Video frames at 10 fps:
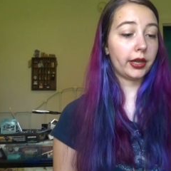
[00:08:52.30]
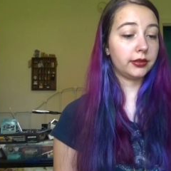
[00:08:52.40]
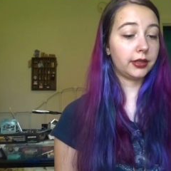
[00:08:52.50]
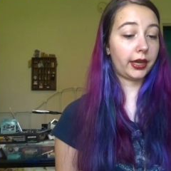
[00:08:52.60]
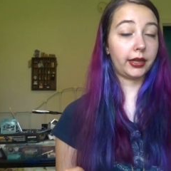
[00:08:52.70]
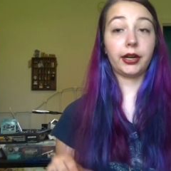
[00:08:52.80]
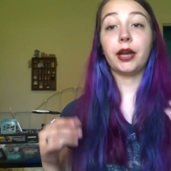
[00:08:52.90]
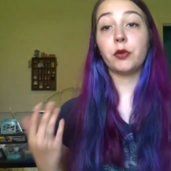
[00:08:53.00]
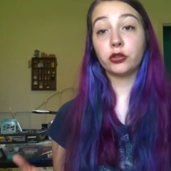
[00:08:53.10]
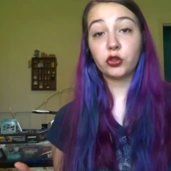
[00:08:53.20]
And then
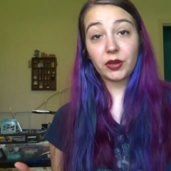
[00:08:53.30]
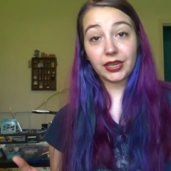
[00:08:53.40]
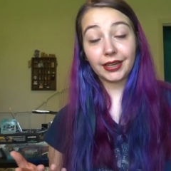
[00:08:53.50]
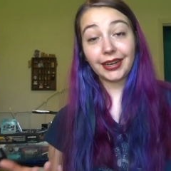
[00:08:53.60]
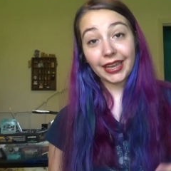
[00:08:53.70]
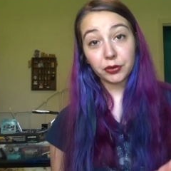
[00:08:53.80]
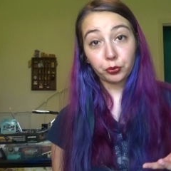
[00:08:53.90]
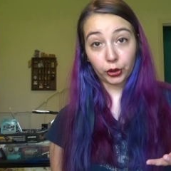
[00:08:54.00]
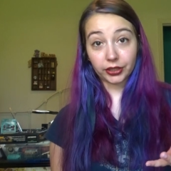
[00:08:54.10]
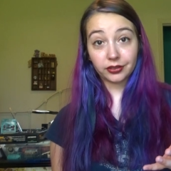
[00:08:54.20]
I'm also making an
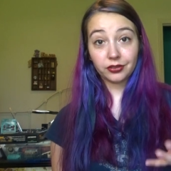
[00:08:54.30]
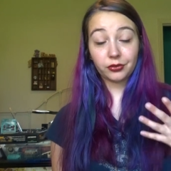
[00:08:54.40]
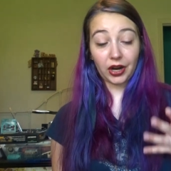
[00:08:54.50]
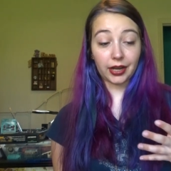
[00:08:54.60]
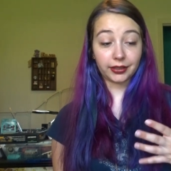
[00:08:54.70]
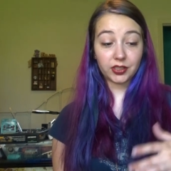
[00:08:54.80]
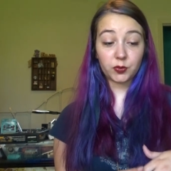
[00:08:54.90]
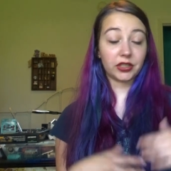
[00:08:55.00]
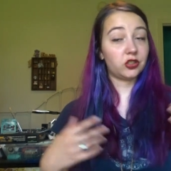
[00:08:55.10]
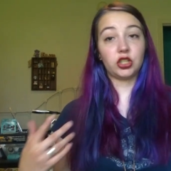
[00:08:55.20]
apron for Alyce
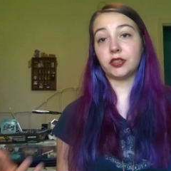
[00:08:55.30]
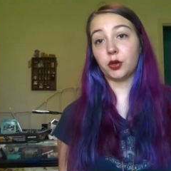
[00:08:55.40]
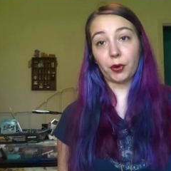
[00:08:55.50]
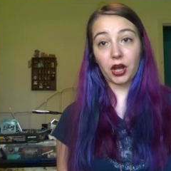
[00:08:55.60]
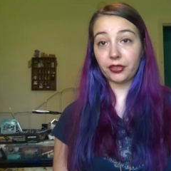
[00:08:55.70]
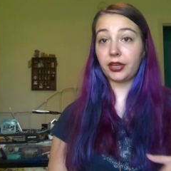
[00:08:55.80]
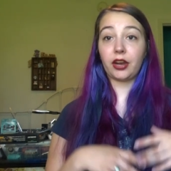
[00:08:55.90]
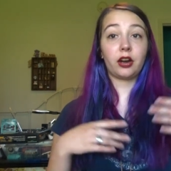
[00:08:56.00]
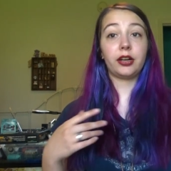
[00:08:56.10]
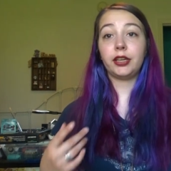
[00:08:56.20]
because she's an
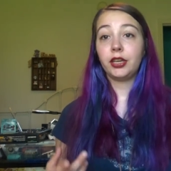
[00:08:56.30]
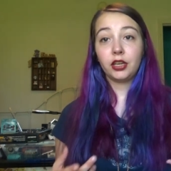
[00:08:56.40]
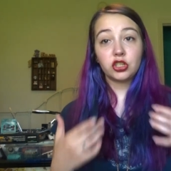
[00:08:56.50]
apothecary.